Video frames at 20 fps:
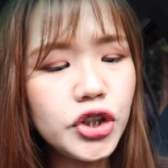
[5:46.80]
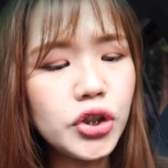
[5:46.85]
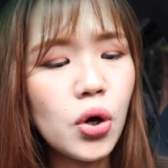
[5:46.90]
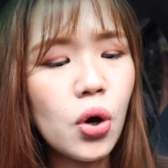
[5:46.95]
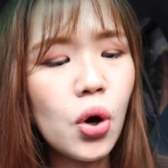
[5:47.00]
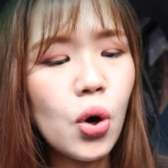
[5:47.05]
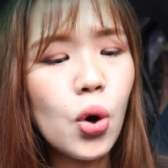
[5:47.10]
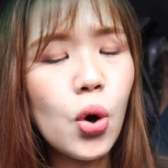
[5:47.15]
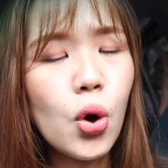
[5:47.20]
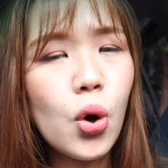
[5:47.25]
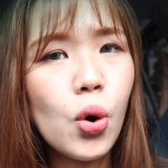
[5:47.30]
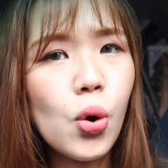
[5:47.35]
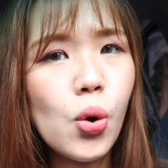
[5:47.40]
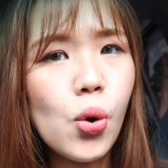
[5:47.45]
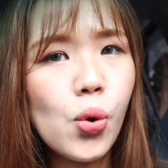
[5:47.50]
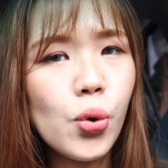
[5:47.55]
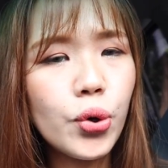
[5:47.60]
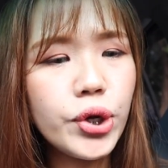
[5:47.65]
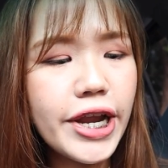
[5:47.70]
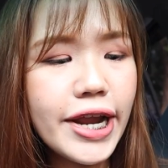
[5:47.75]

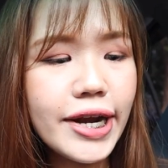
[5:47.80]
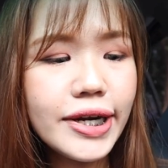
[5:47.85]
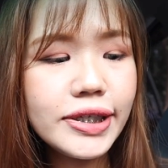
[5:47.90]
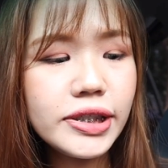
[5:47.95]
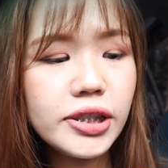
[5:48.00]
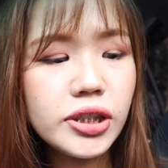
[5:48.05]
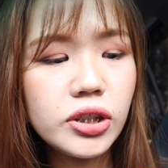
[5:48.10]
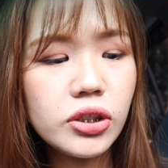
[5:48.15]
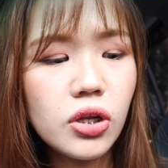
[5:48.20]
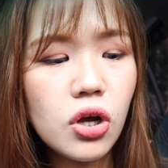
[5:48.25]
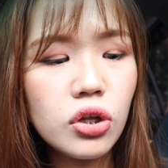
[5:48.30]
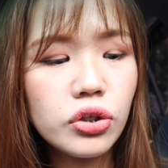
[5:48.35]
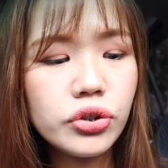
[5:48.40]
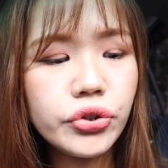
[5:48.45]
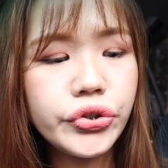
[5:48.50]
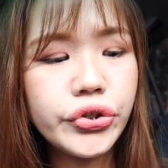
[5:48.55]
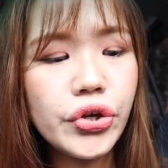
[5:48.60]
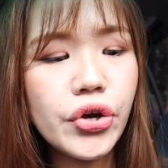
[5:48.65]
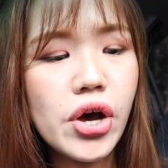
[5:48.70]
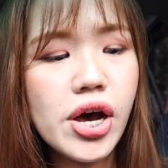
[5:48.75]
So there is
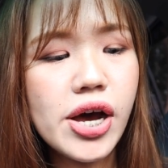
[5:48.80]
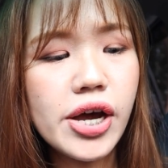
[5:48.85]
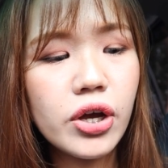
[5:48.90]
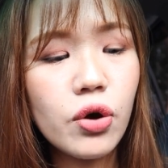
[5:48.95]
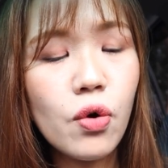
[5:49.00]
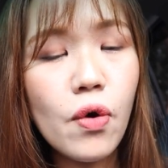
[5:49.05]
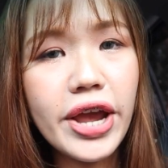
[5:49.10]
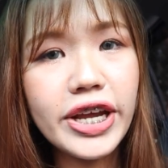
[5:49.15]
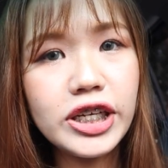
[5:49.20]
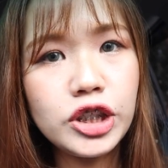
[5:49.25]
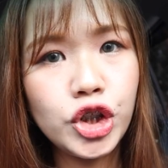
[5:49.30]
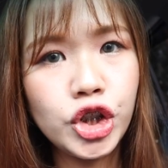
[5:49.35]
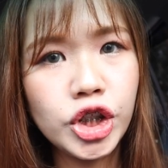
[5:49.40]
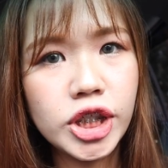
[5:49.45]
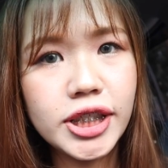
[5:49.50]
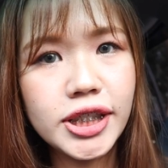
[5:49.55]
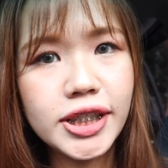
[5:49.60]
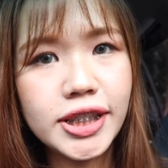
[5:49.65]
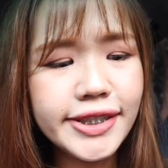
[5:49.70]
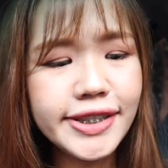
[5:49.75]
also a
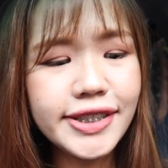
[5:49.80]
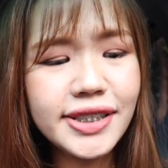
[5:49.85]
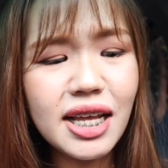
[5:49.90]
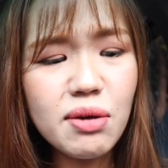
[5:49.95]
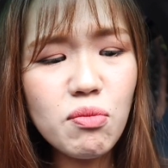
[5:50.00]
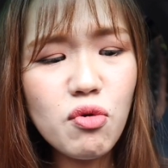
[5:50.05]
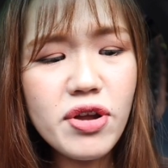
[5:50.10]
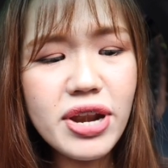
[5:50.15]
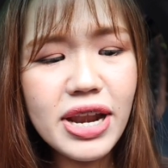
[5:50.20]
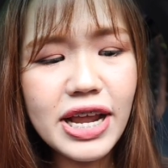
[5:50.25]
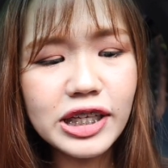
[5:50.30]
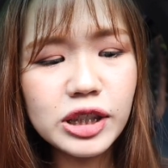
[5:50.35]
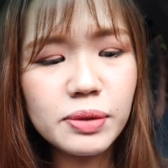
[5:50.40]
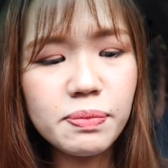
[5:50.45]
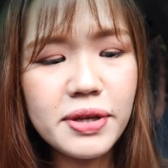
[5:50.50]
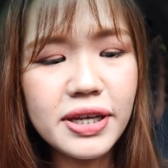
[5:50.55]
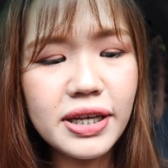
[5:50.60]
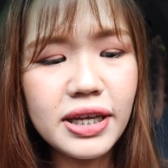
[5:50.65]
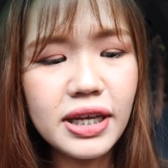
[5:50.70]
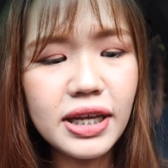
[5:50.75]
question. Someone
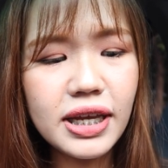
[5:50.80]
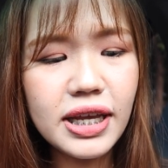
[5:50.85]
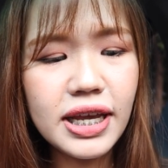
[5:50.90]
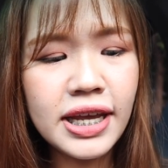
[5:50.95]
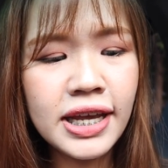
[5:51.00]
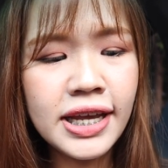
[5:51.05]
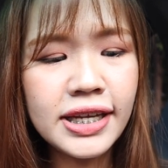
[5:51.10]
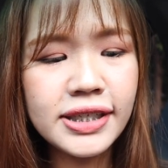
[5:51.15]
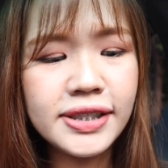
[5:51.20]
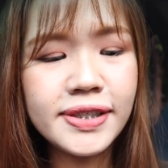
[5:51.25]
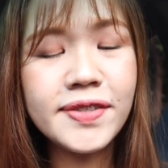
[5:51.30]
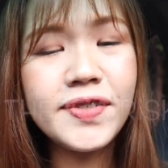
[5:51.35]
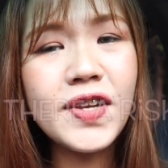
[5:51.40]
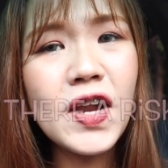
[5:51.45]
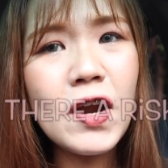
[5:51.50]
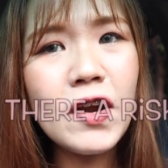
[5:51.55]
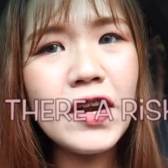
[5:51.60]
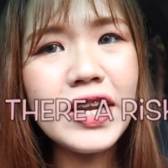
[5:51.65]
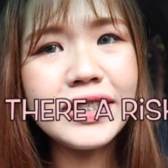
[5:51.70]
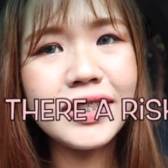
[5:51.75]
asked me, is
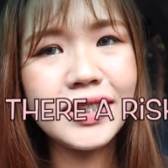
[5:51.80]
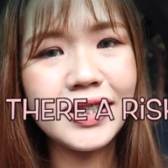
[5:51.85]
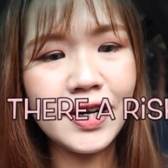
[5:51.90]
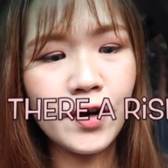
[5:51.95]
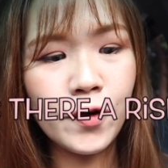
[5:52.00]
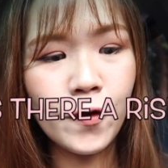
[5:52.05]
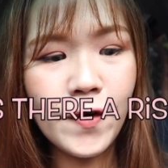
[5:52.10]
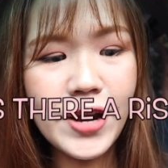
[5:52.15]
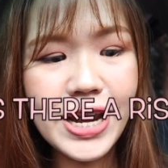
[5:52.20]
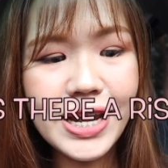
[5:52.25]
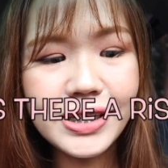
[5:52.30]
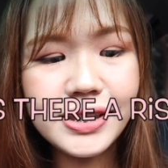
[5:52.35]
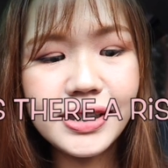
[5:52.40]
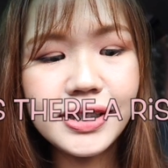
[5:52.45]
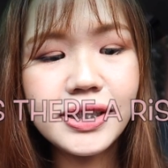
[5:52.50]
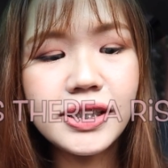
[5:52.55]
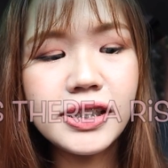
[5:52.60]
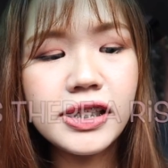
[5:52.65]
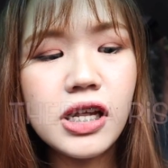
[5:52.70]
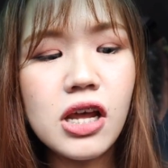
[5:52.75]
there is a
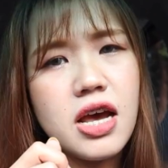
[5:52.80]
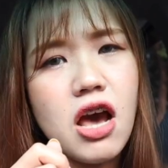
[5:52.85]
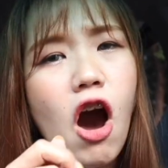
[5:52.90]
risk?